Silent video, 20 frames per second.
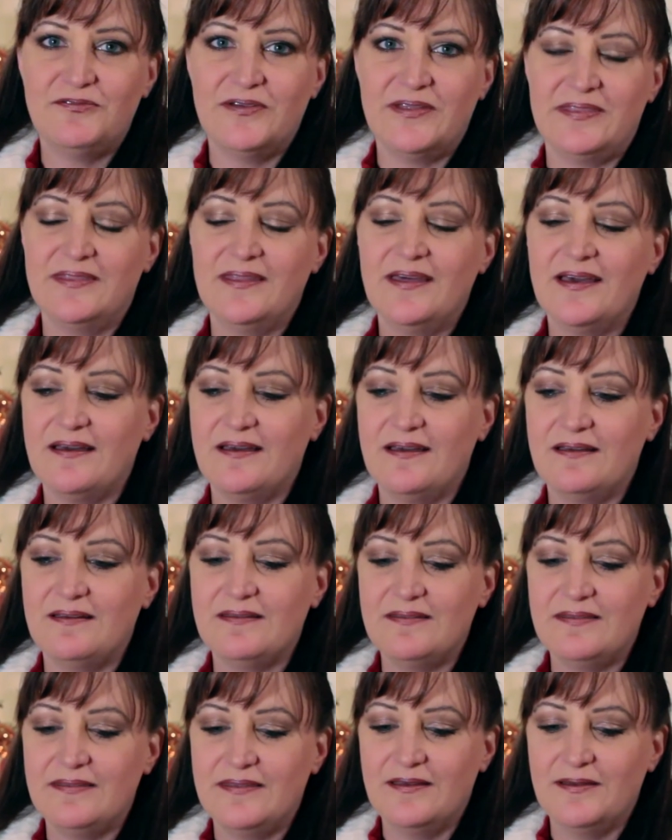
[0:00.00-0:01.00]
and
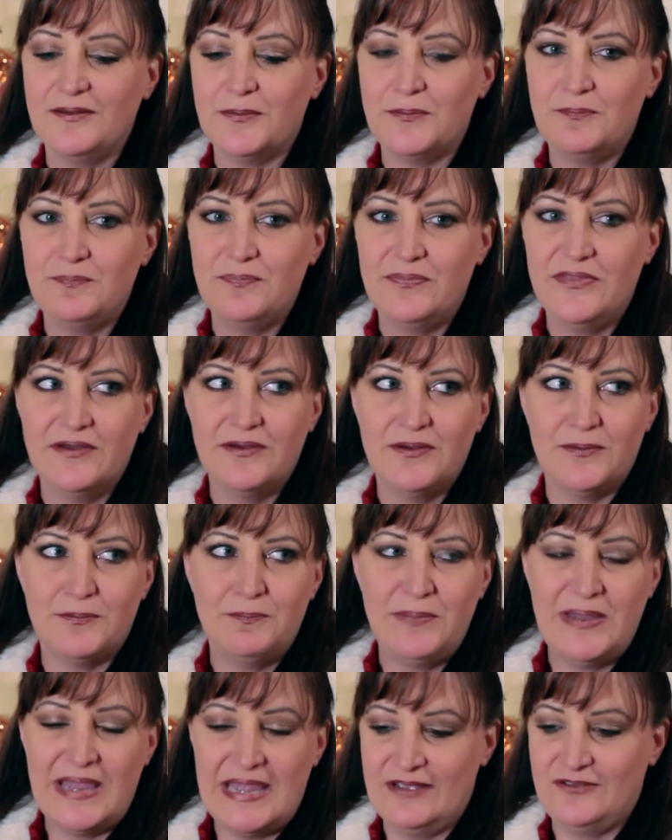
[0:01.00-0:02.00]
the
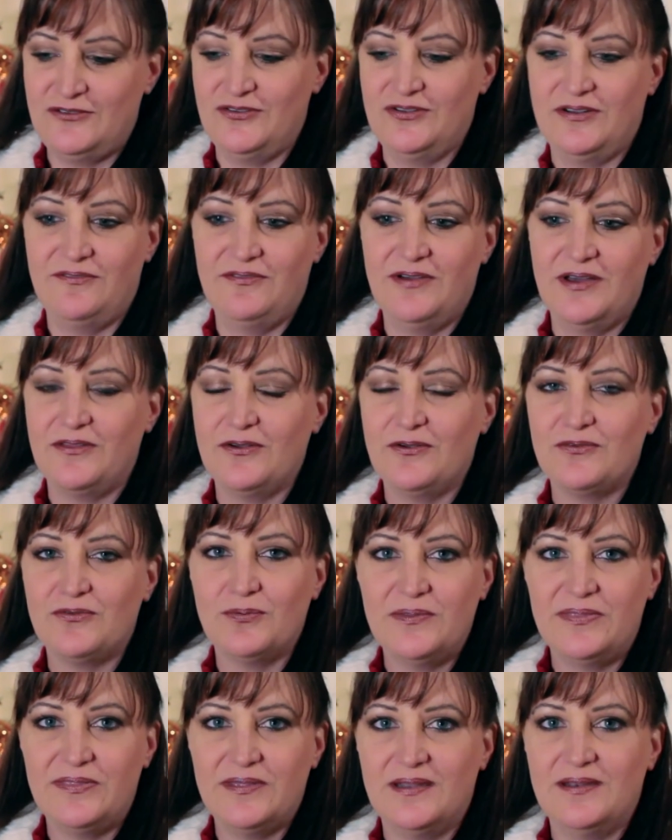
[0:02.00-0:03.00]
passion of others
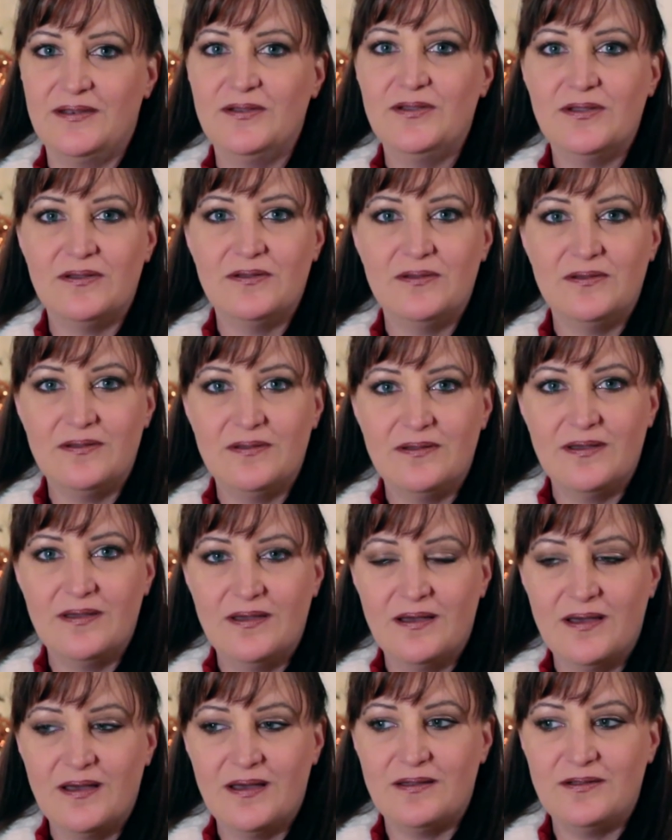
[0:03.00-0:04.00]
within
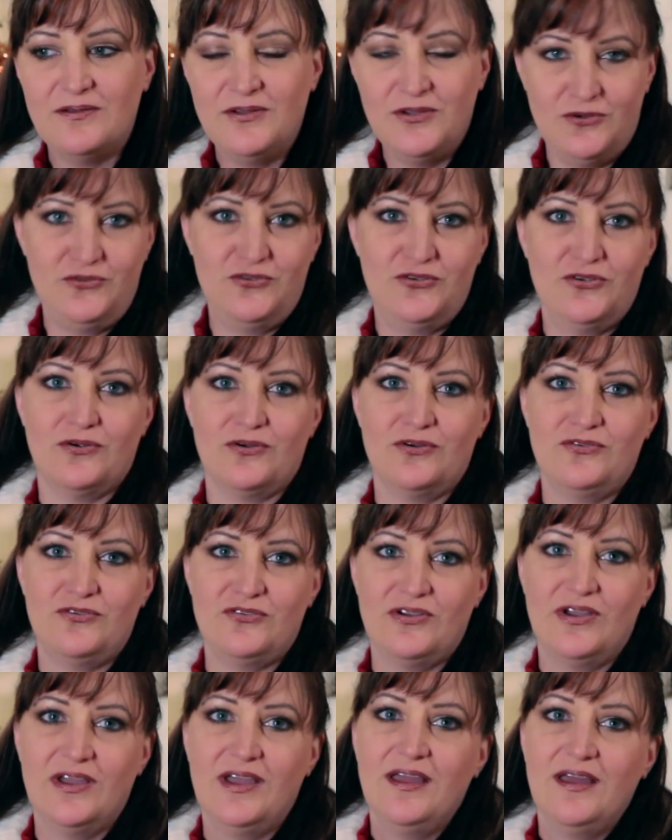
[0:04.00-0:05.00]
New Church
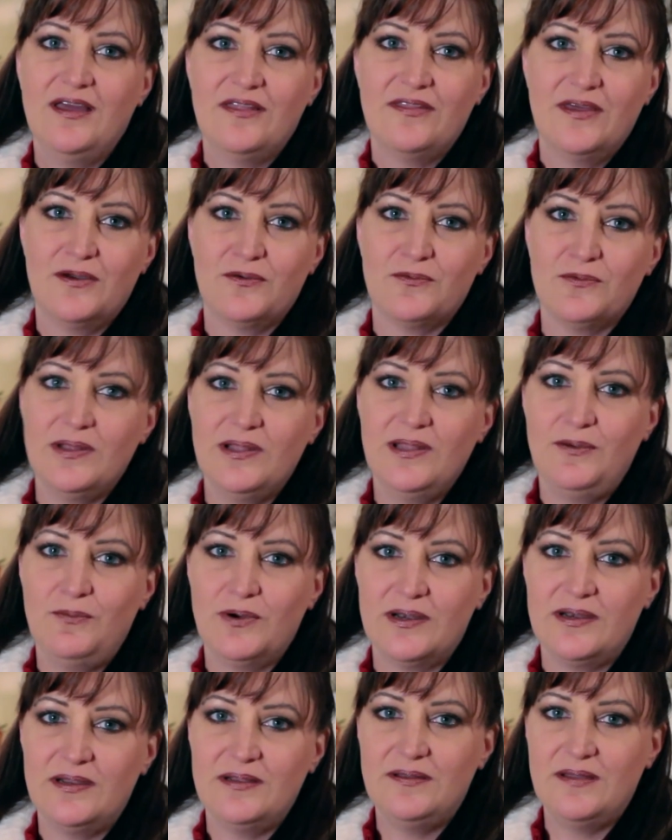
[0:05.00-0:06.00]
that really
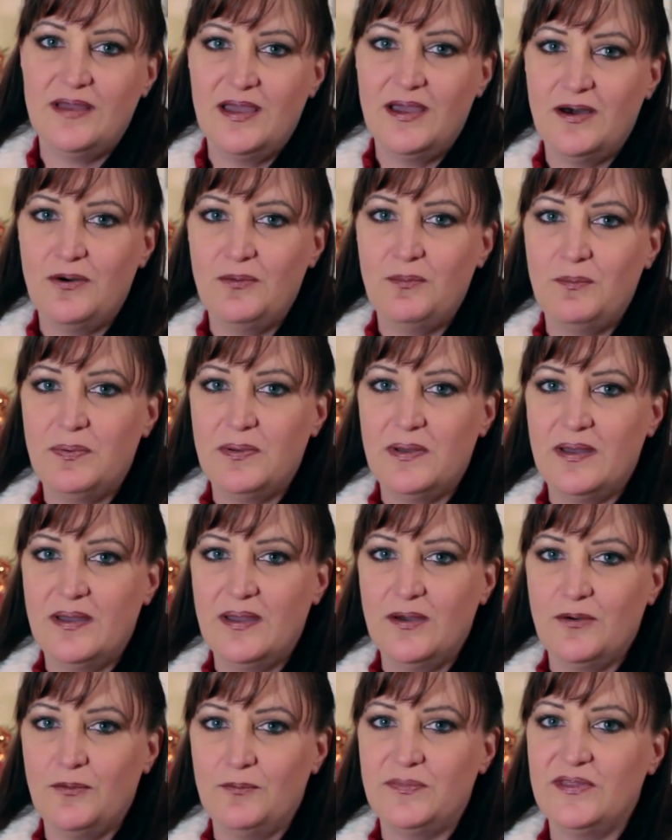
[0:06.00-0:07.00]
wanted to
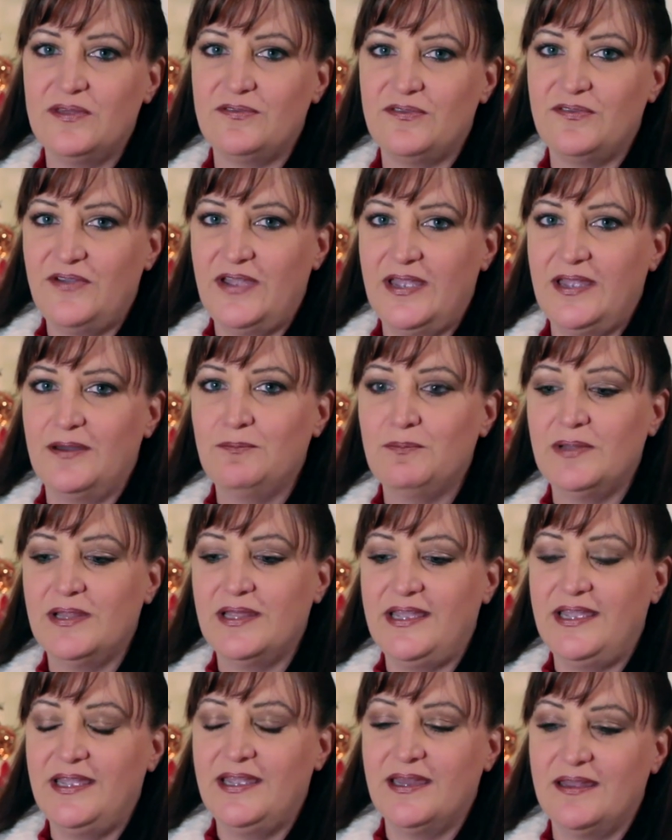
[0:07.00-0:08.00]
help this
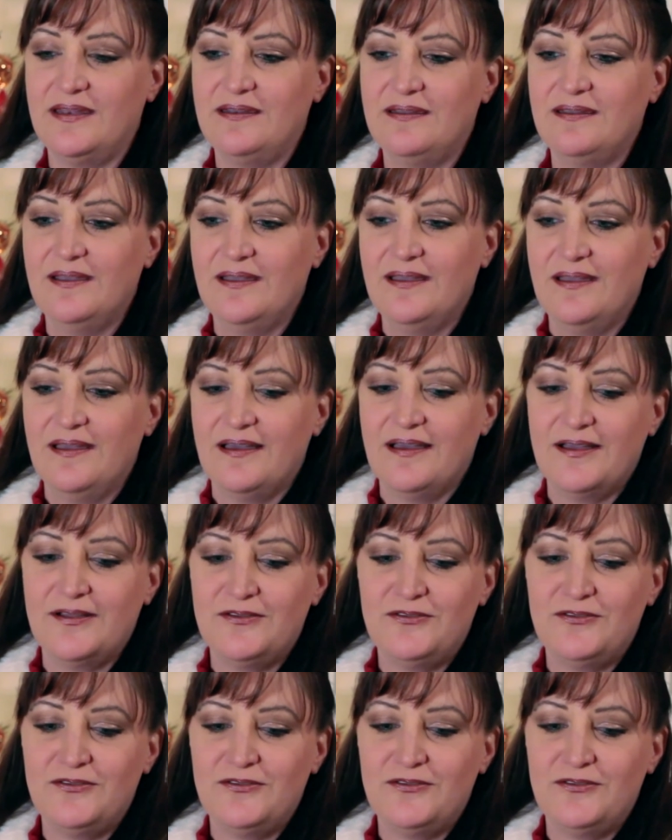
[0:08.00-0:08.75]
family, and I